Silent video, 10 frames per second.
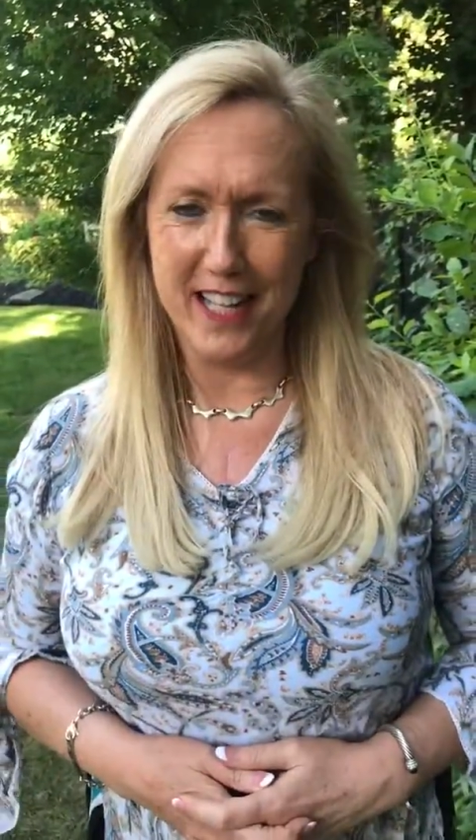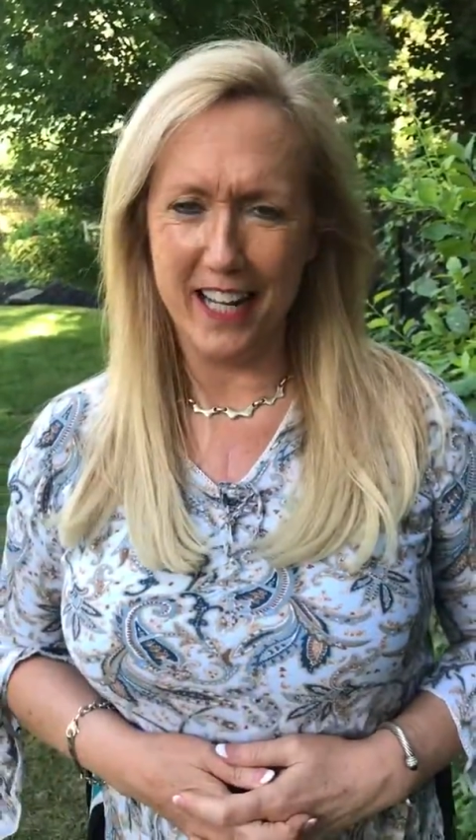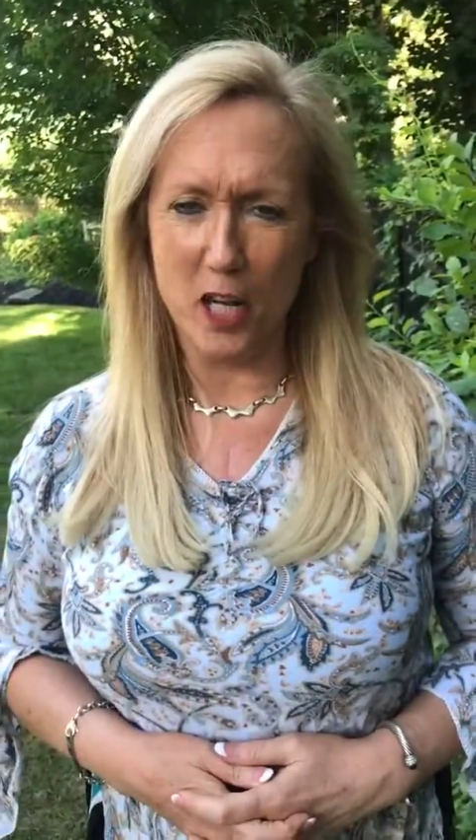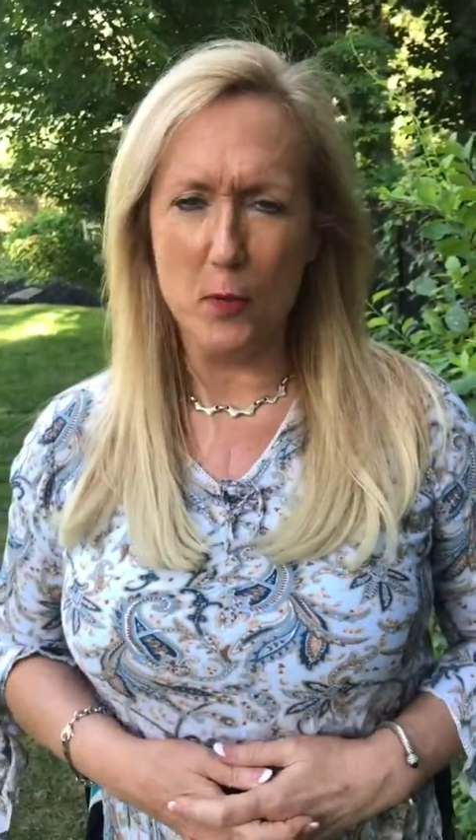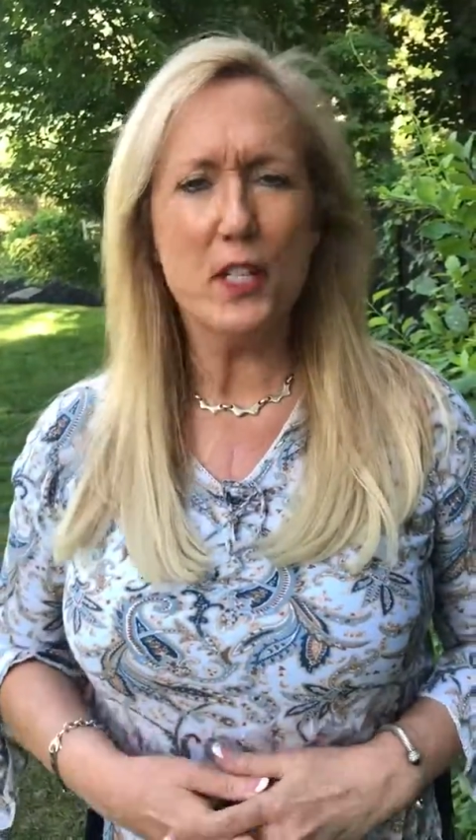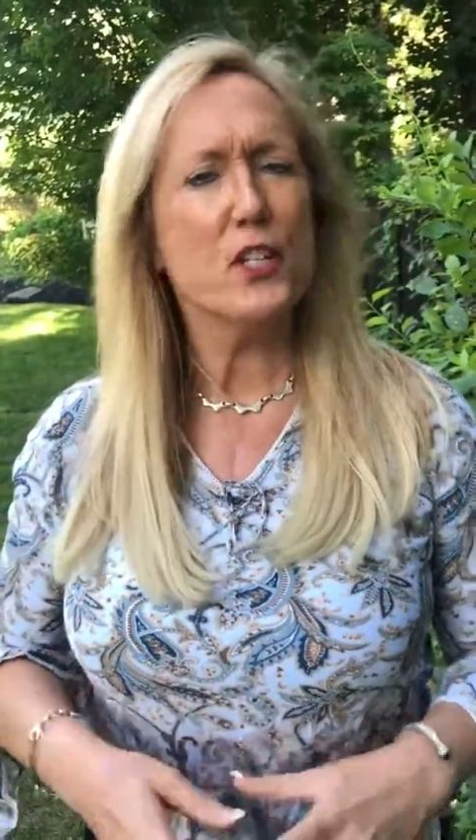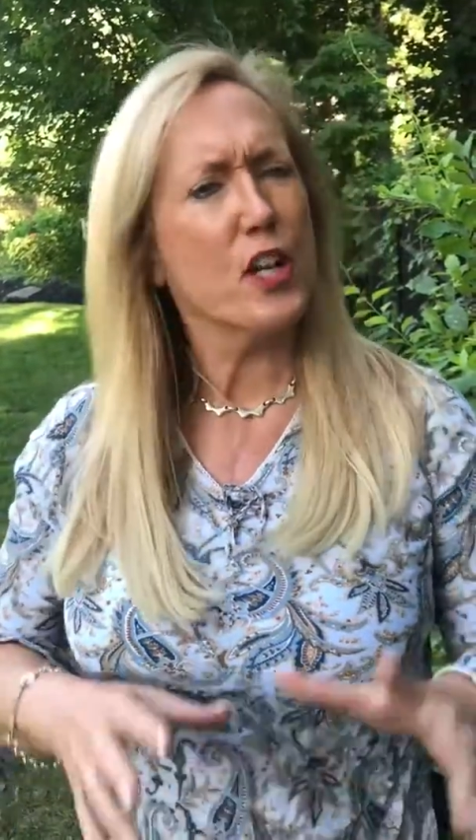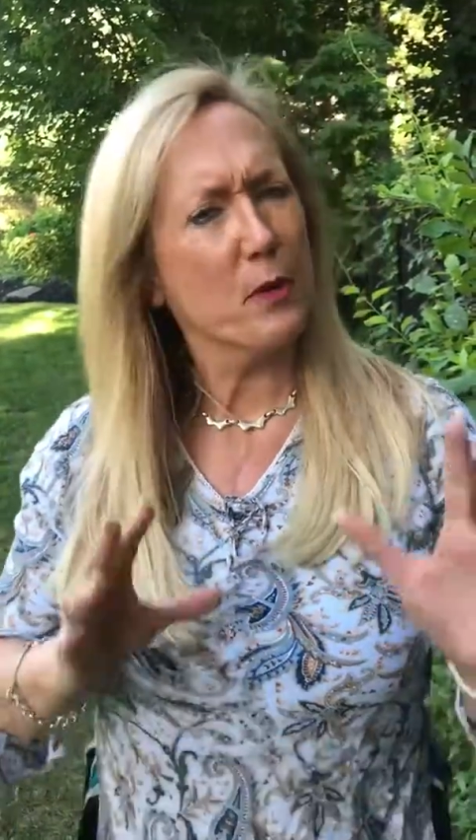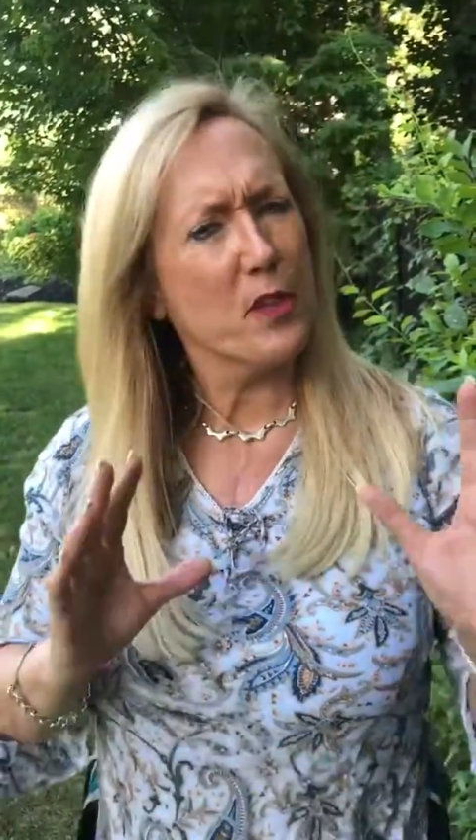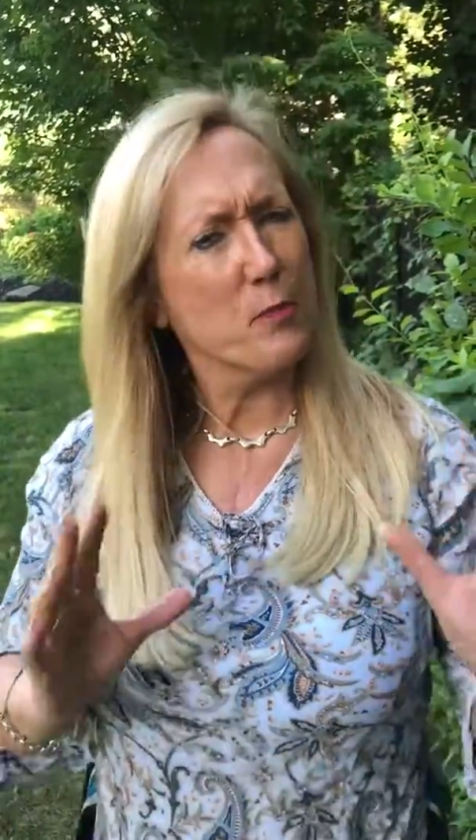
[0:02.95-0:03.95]
and I wanted to
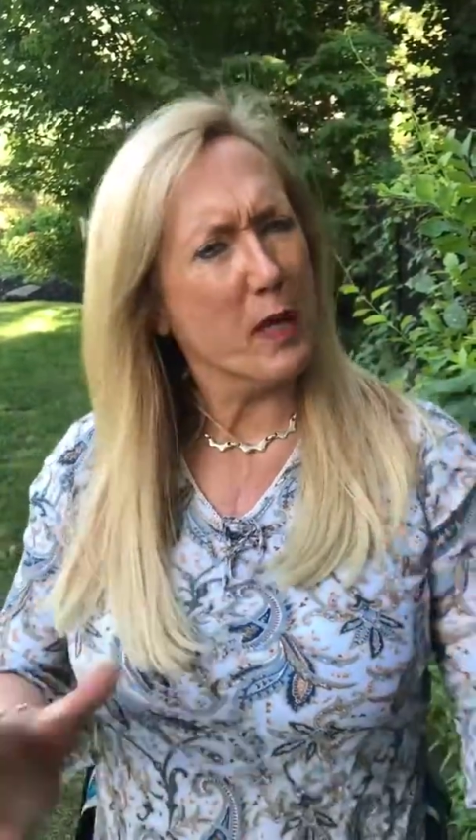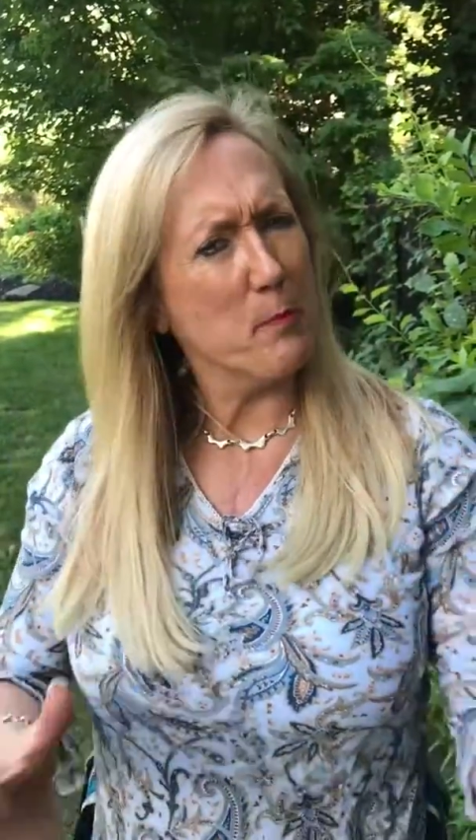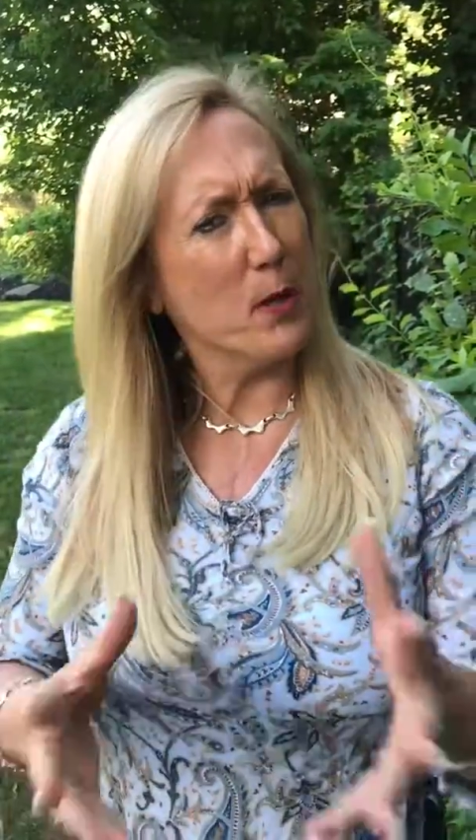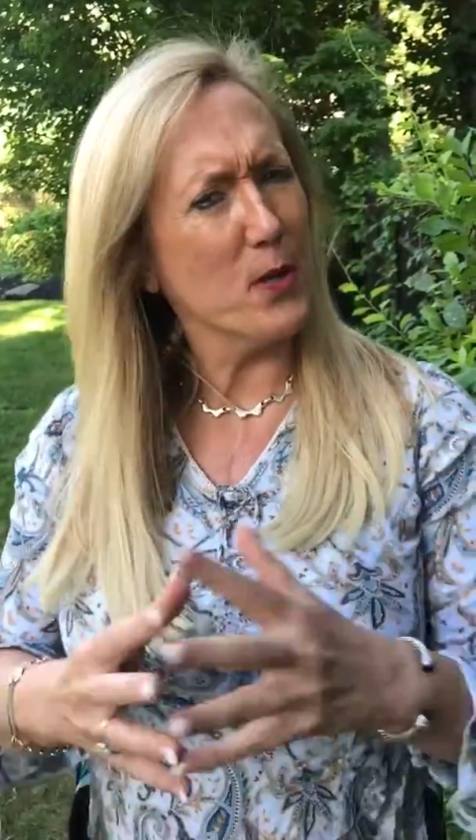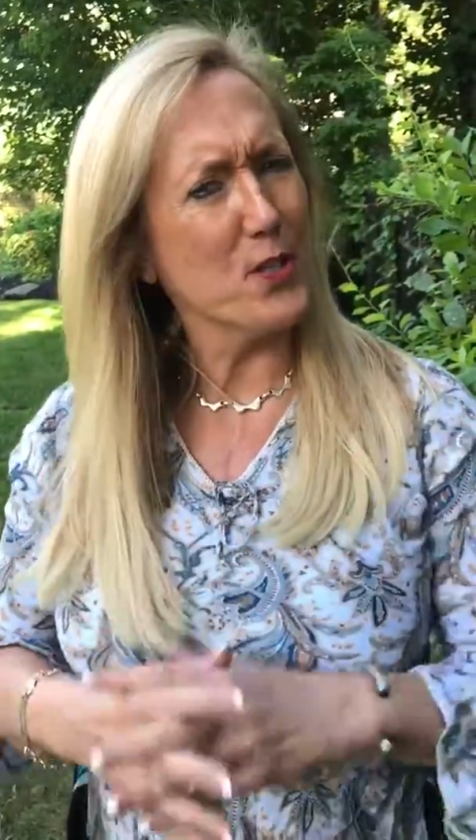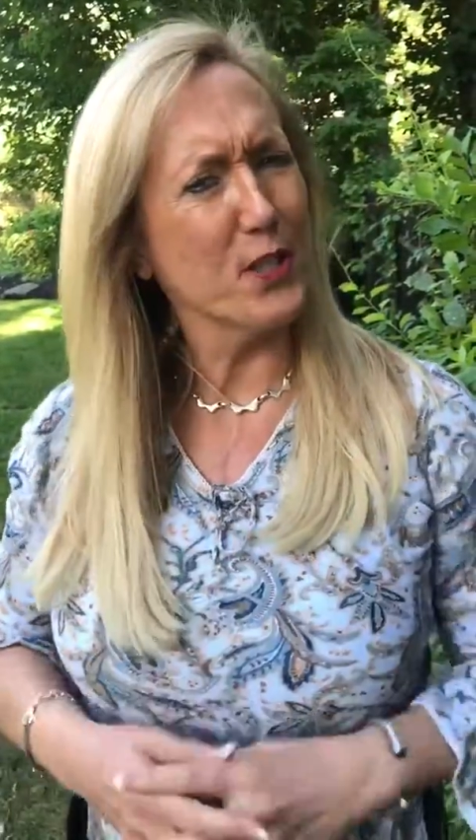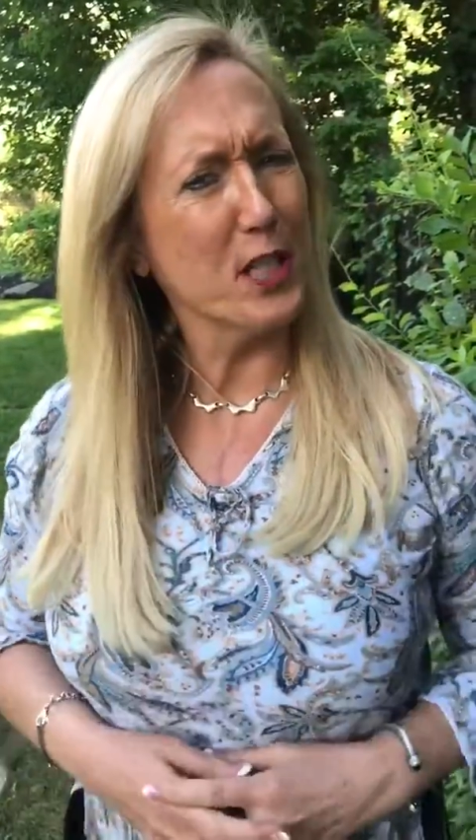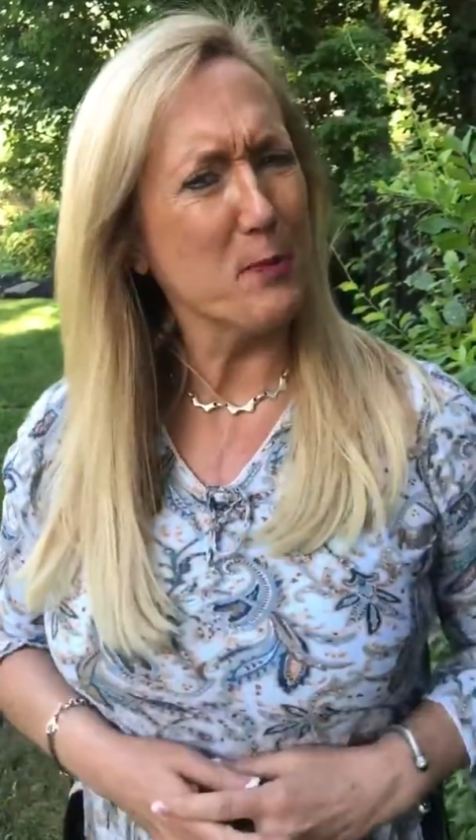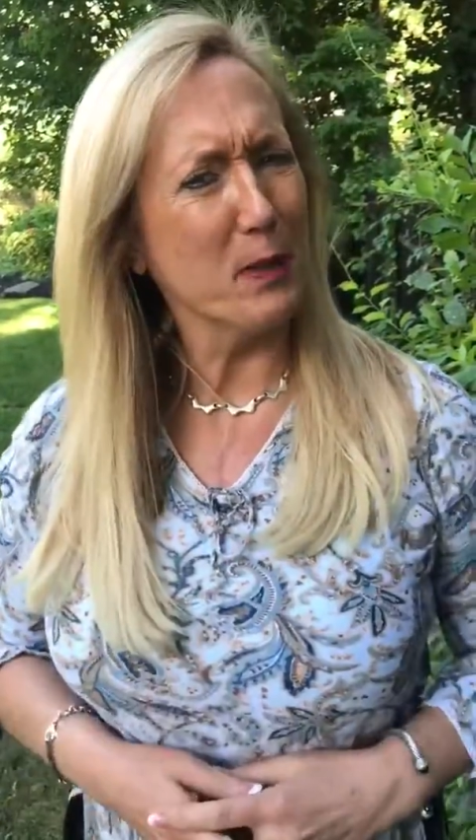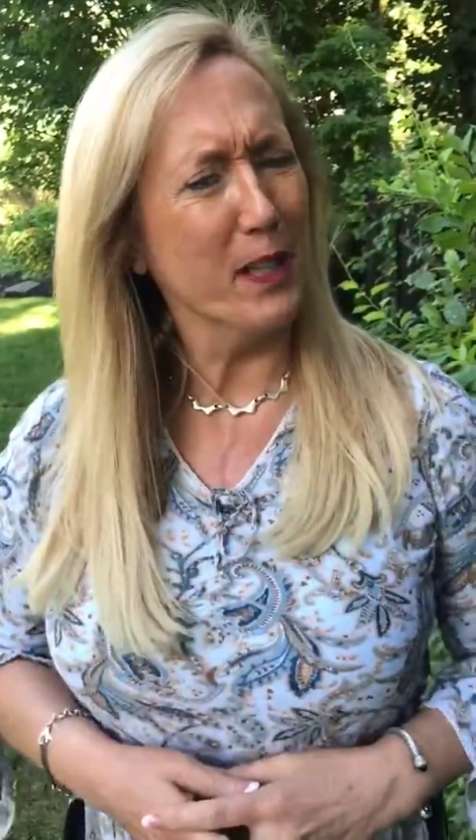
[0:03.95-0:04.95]
share with you my personal
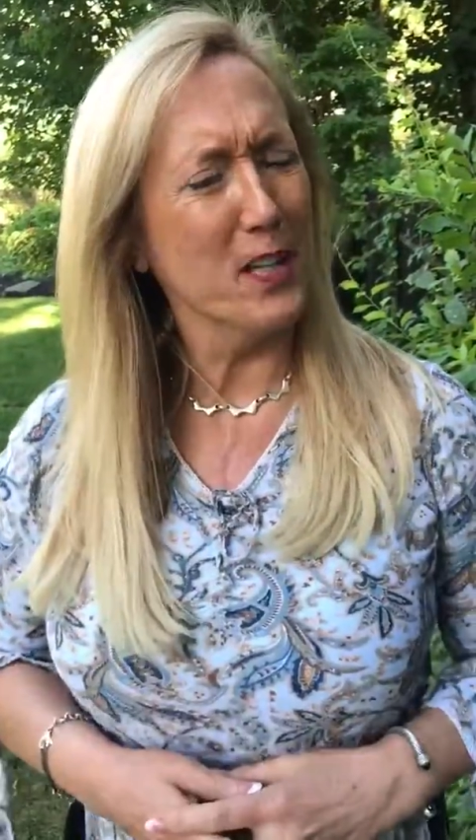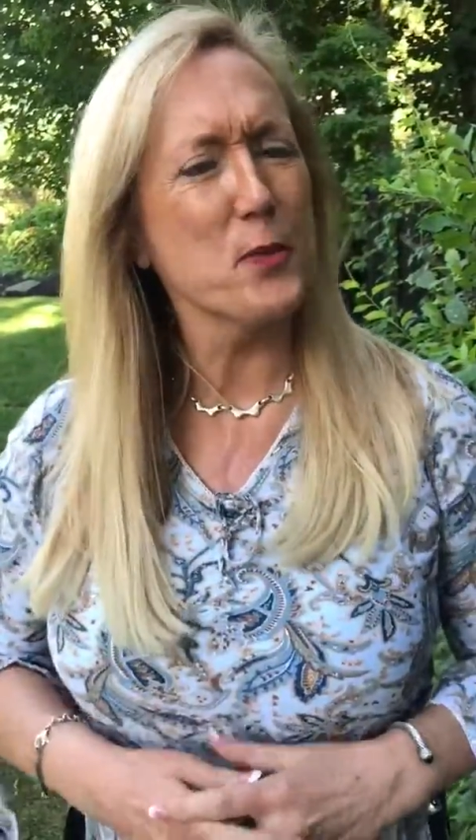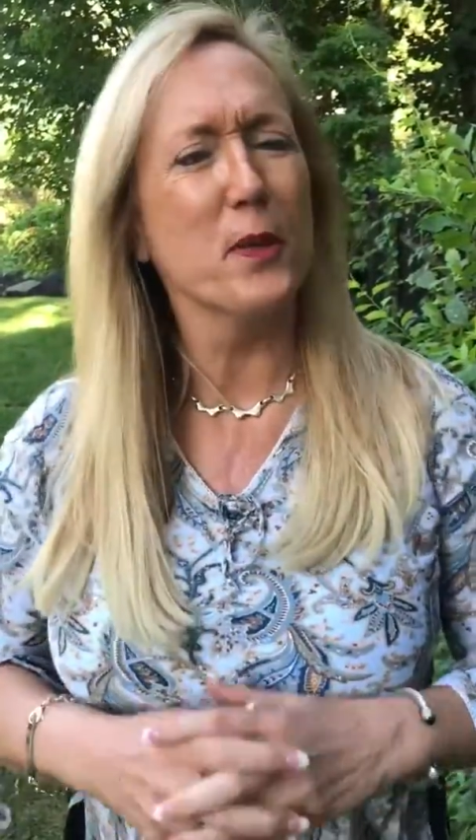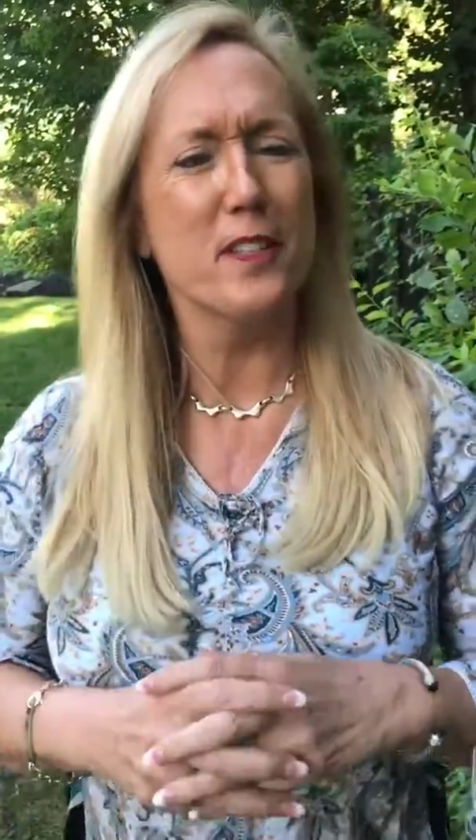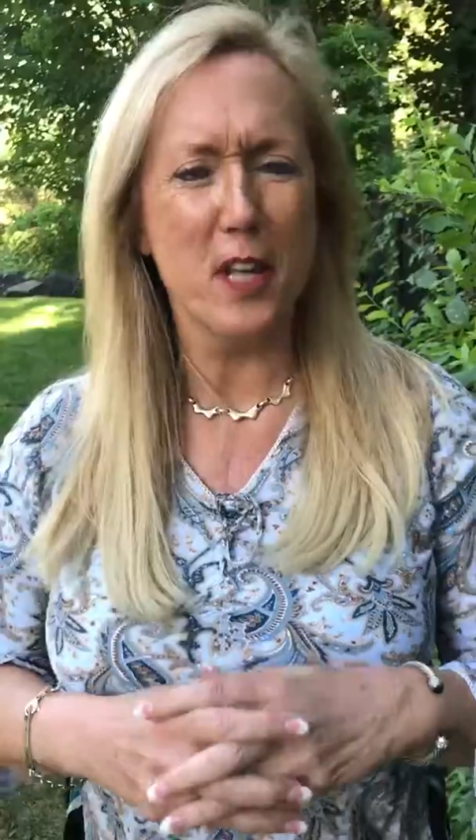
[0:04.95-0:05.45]
experience with